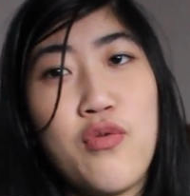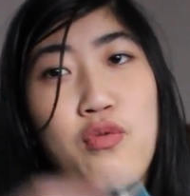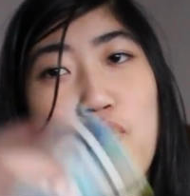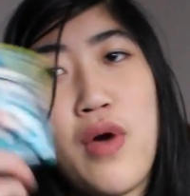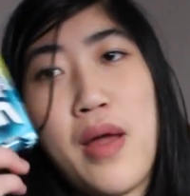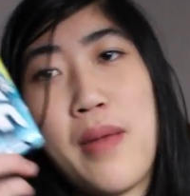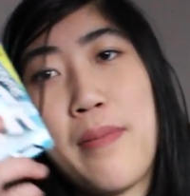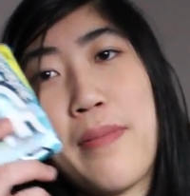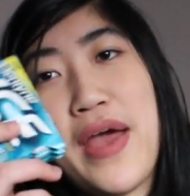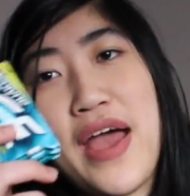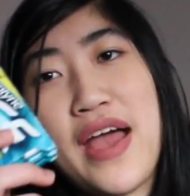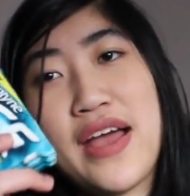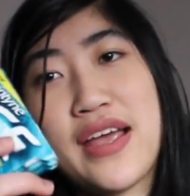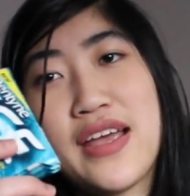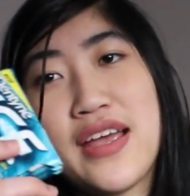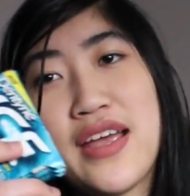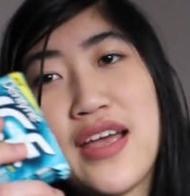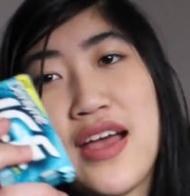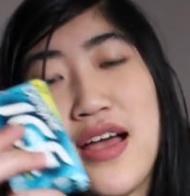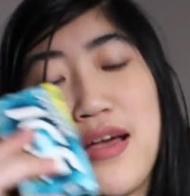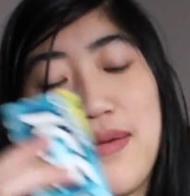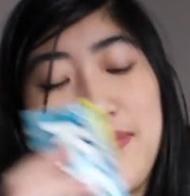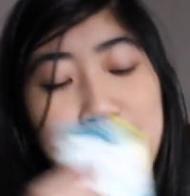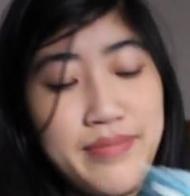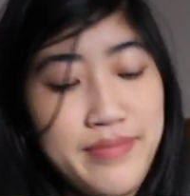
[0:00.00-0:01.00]
one pack of
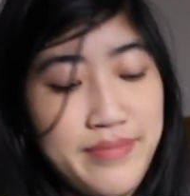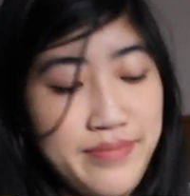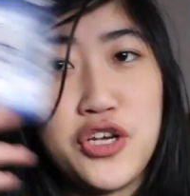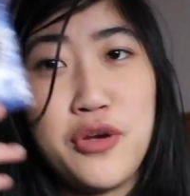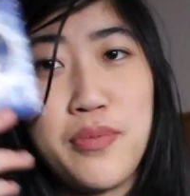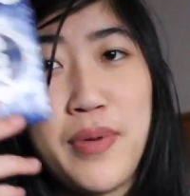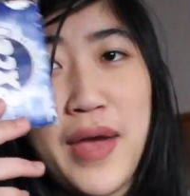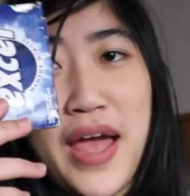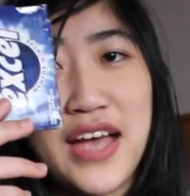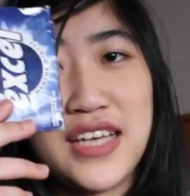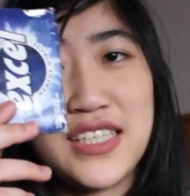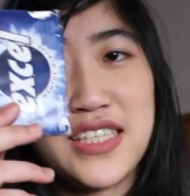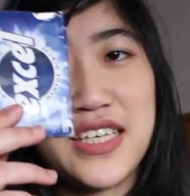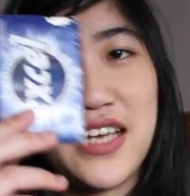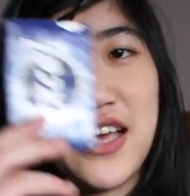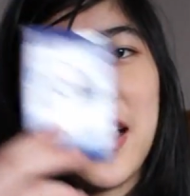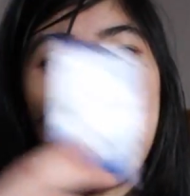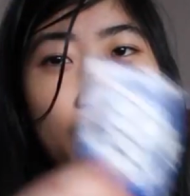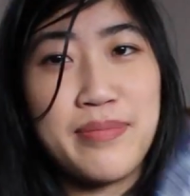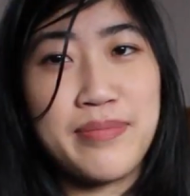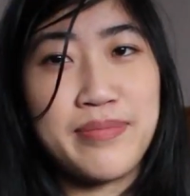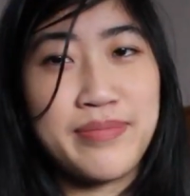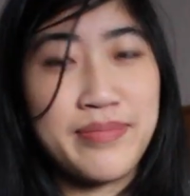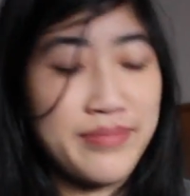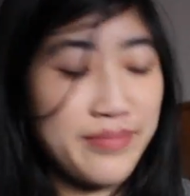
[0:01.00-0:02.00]
gum, two packs of
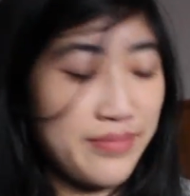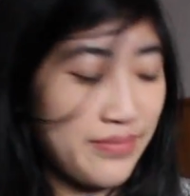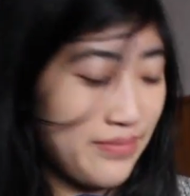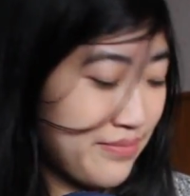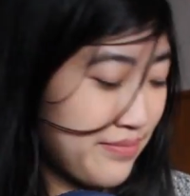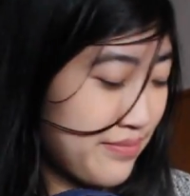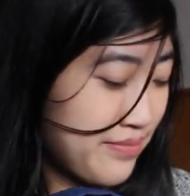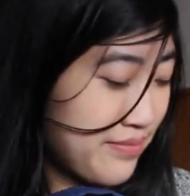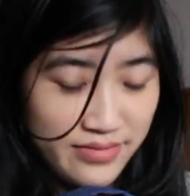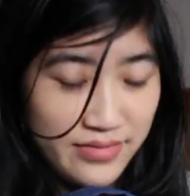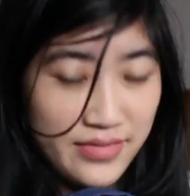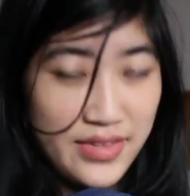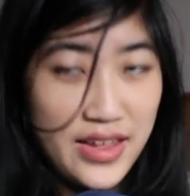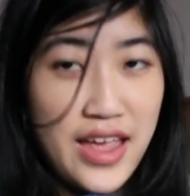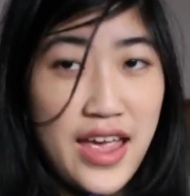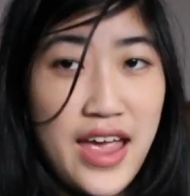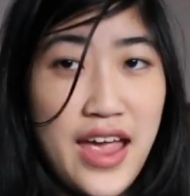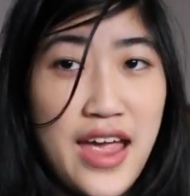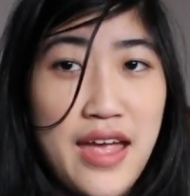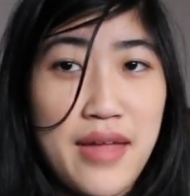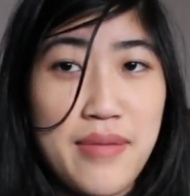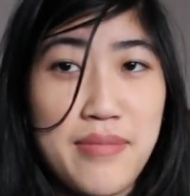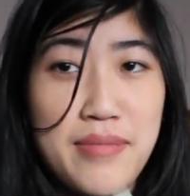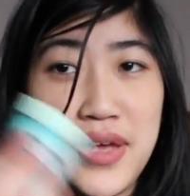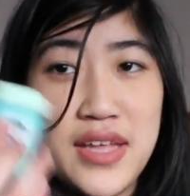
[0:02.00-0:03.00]
gum,
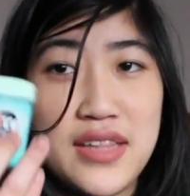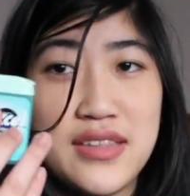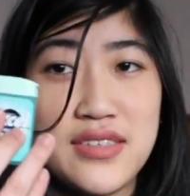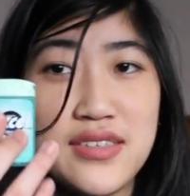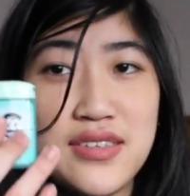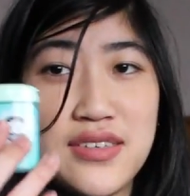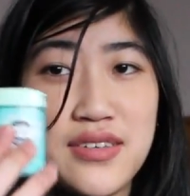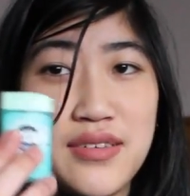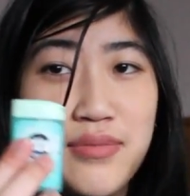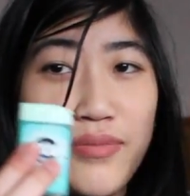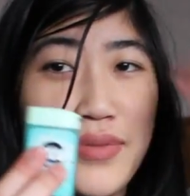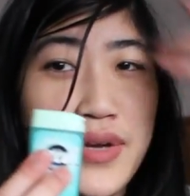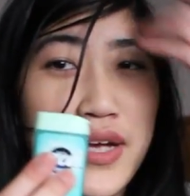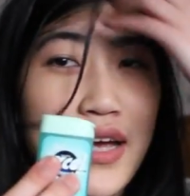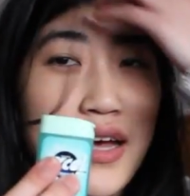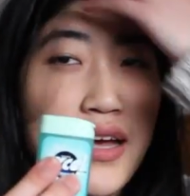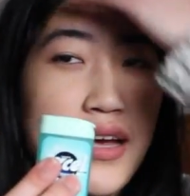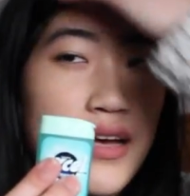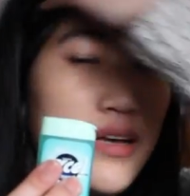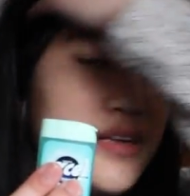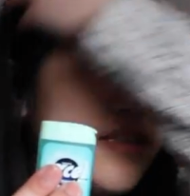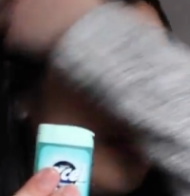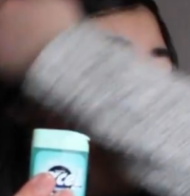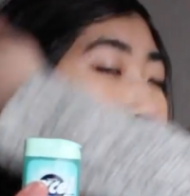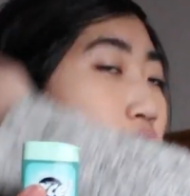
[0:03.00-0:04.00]
and mints
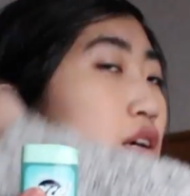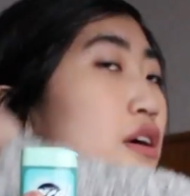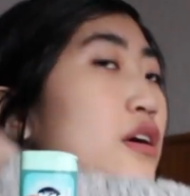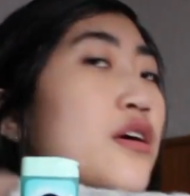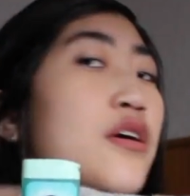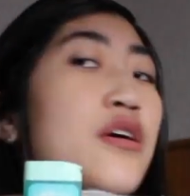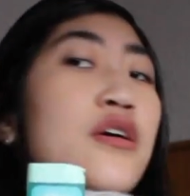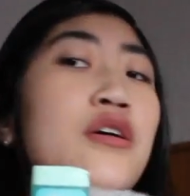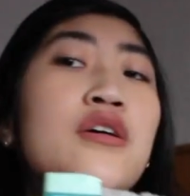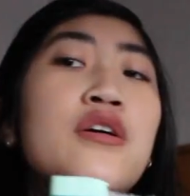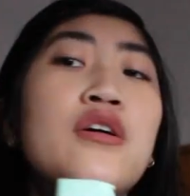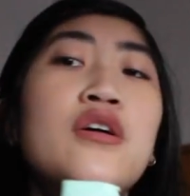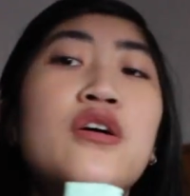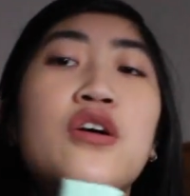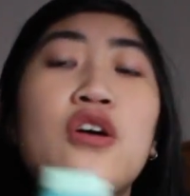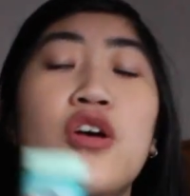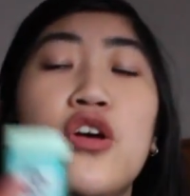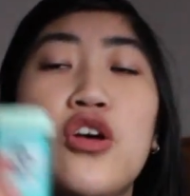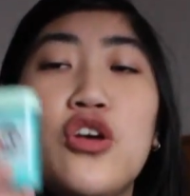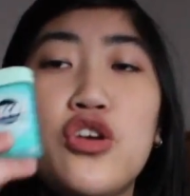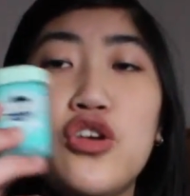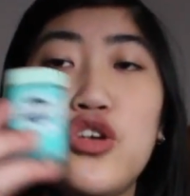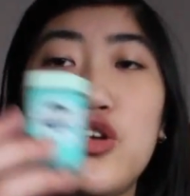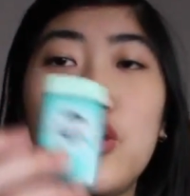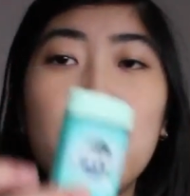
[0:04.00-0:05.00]
because
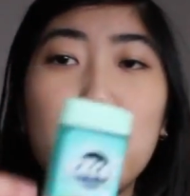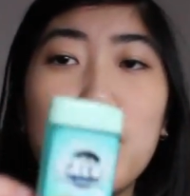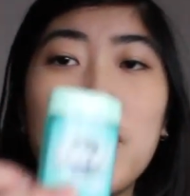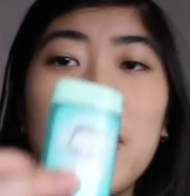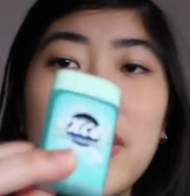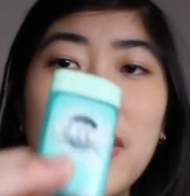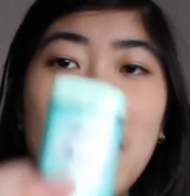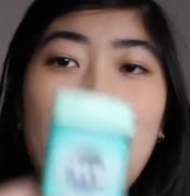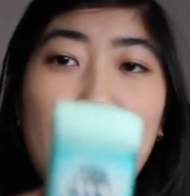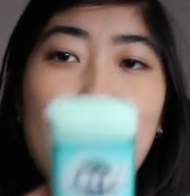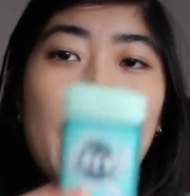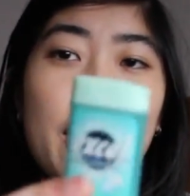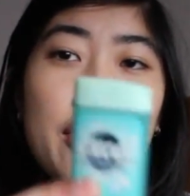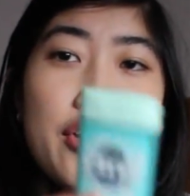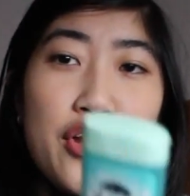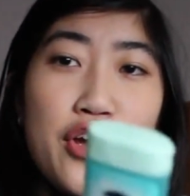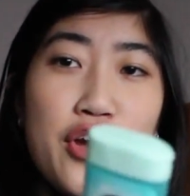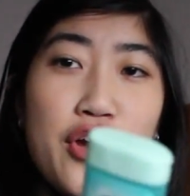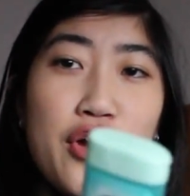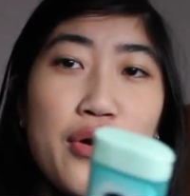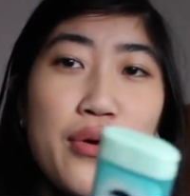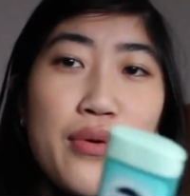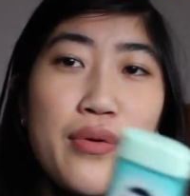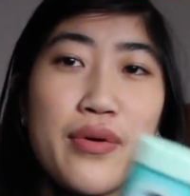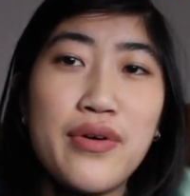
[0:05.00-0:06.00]
you will not
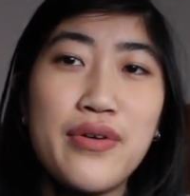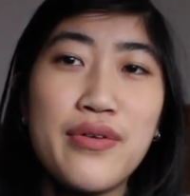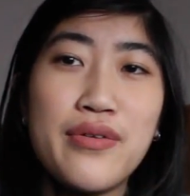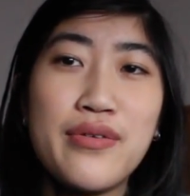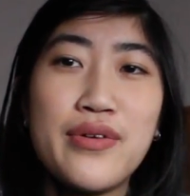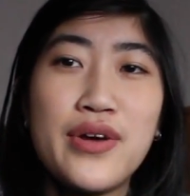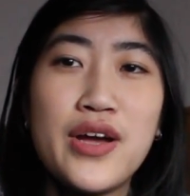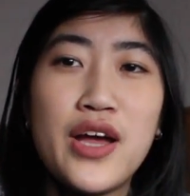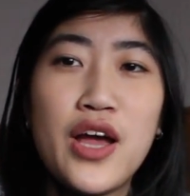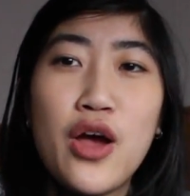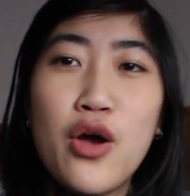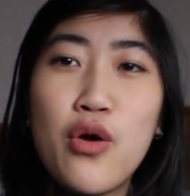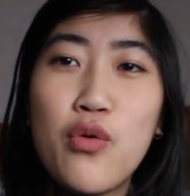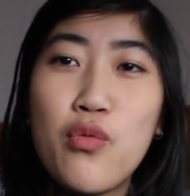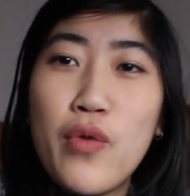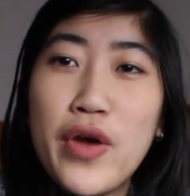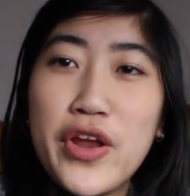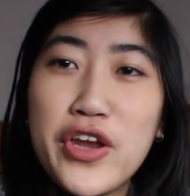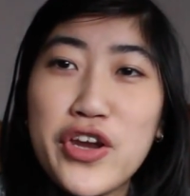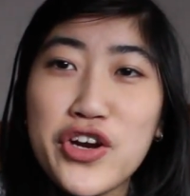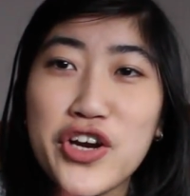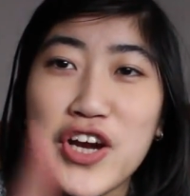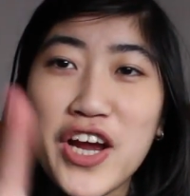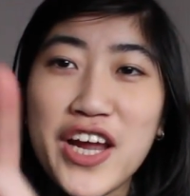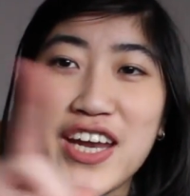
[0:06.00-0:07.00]
know
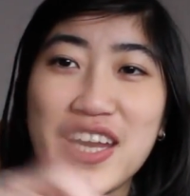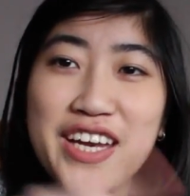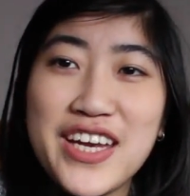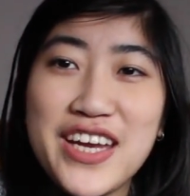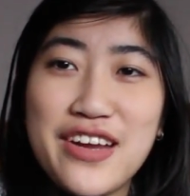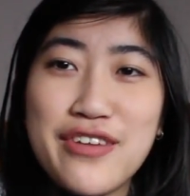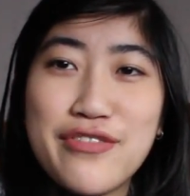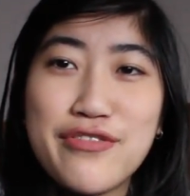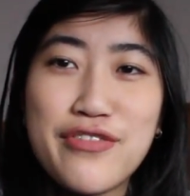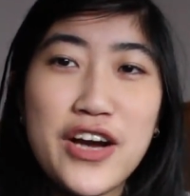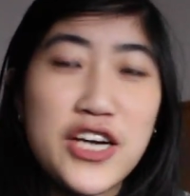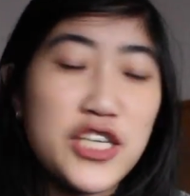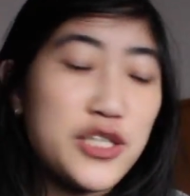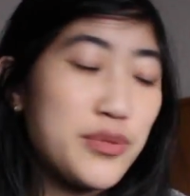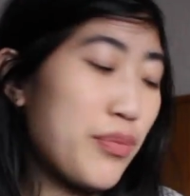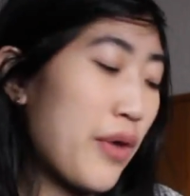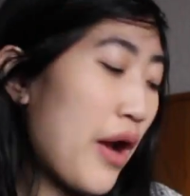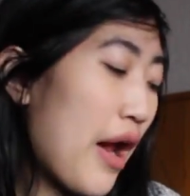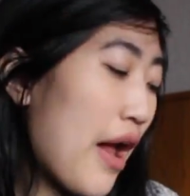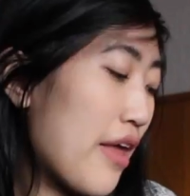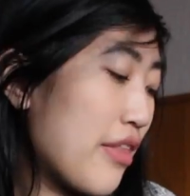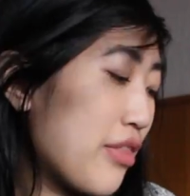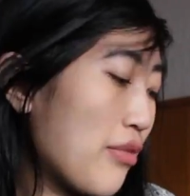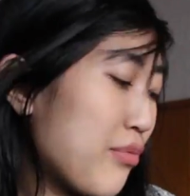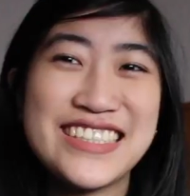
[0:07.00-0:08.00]
when you're gonna need fresh
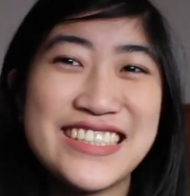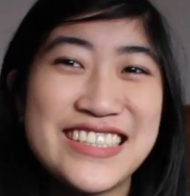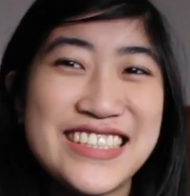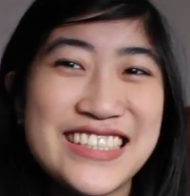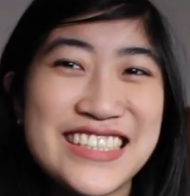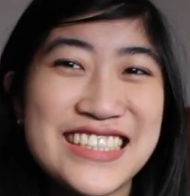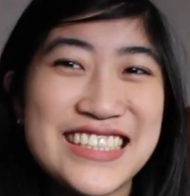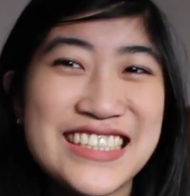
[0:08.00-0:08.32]
breath.